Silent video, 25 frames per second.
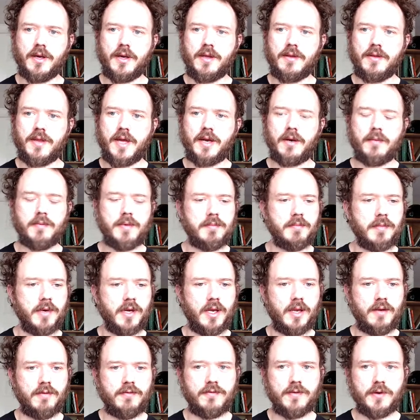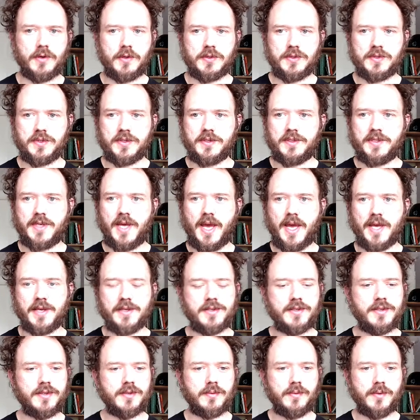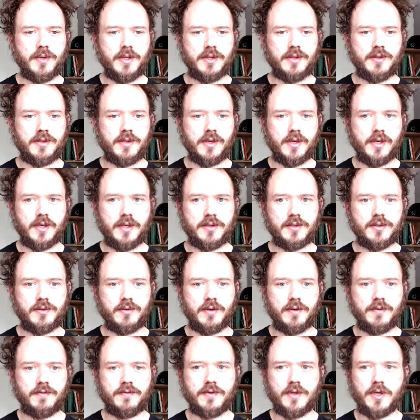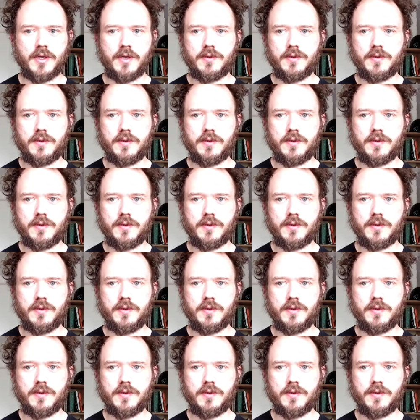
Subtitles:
that'll be my first test with Screenflow.